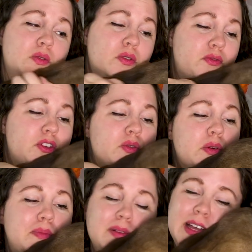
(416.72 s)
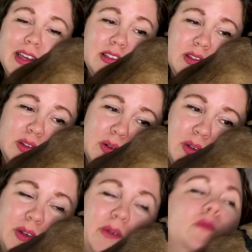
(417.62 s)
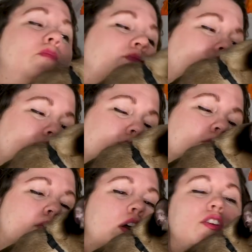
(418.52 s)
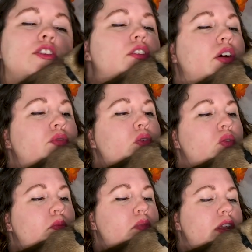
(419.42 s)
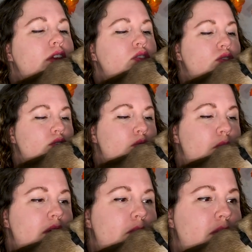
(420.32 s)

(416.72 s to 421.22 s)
don't feel replaced, do you? I could never replace you, baby.